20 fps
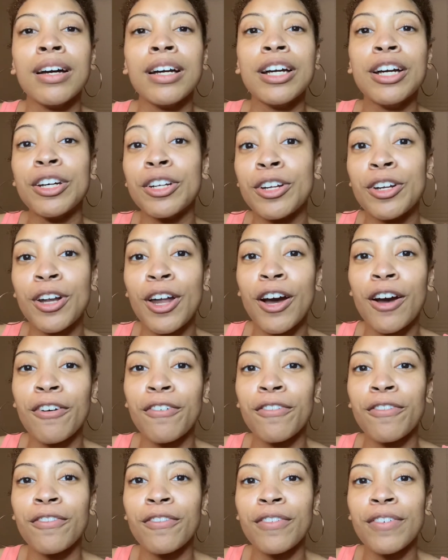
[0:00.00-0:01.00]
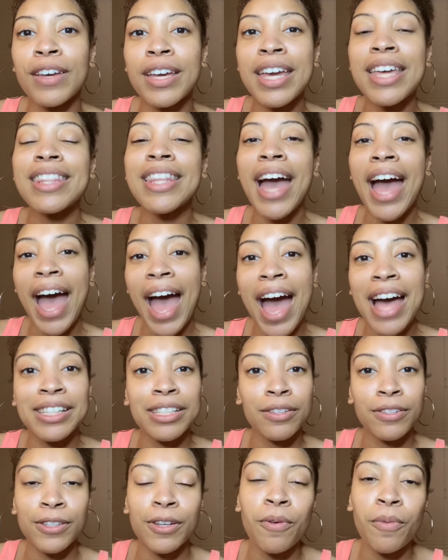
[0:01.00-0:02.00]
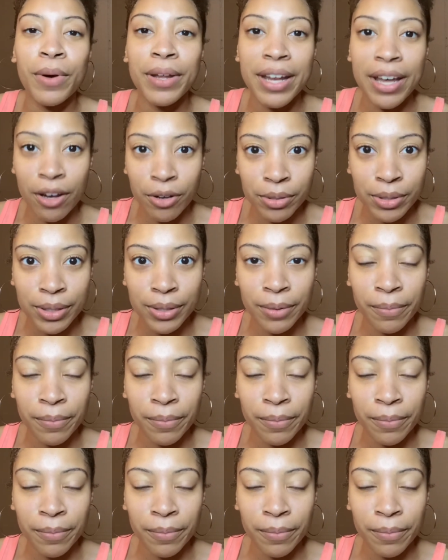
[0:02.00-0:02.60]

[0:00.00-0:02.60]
good enough in the eyes of someone else?